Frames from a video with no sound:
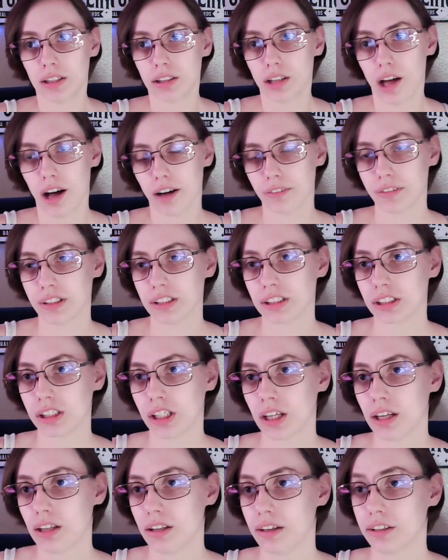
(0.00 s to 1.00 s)

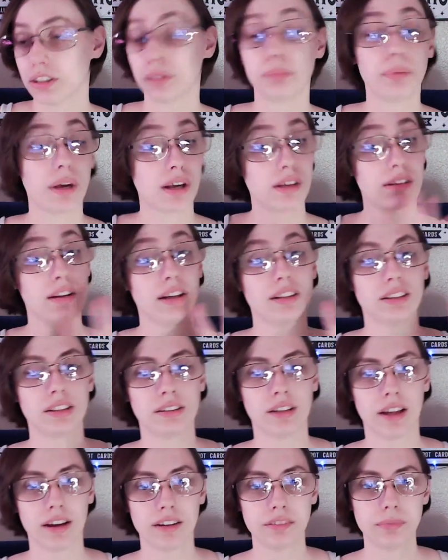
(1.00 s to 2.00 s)
obviously there's big things in
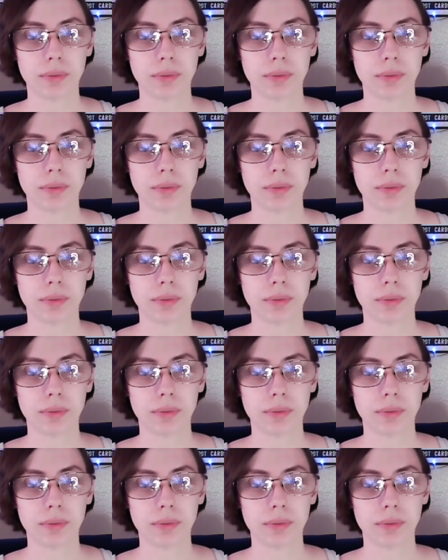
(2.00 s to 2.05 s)
life